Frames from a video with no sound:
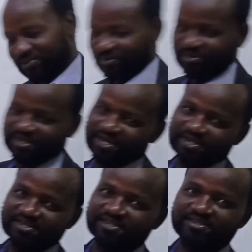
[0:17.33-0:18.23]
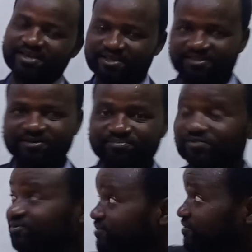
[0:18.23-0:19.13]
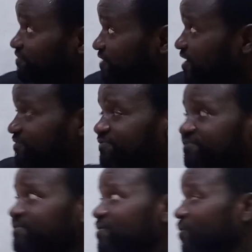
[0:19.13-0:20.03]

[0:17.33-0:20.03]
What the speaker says: With us here is example 5